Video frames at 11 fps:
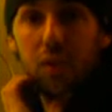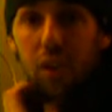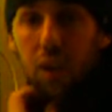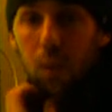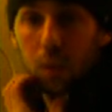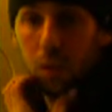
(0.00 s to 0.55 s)
this
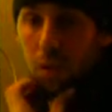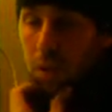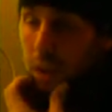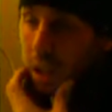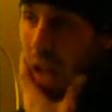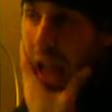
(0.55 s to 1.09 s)
year were
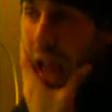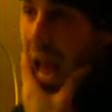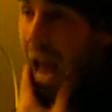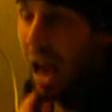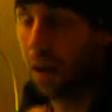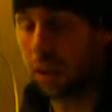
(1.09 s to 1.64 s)
certainly,
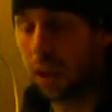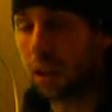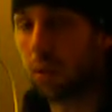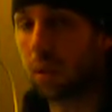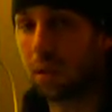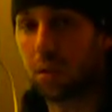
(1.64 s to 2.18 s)
I don't think
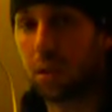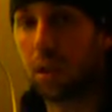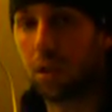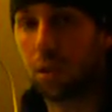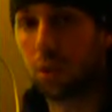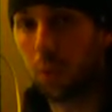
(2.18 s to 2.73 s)
they were
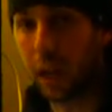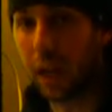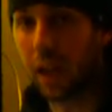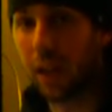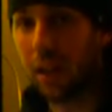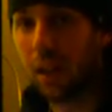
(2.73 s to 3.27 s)
necessarily
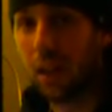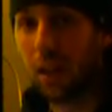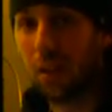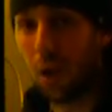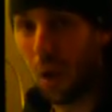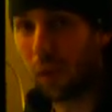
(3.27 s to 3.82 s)
swing
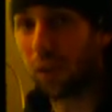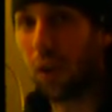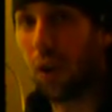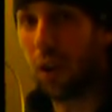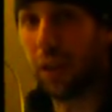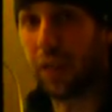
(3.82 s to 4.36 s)

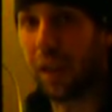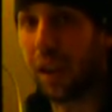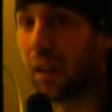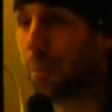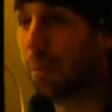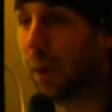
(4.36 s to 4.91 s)
overhaul
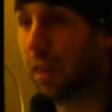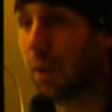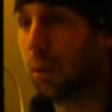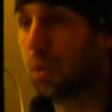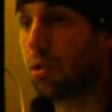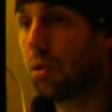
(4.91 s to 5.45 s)
things, but they
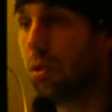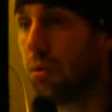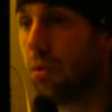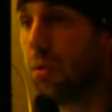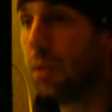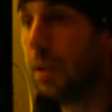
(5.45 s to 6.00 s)
were
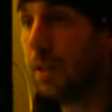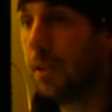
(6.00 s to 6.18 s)
two,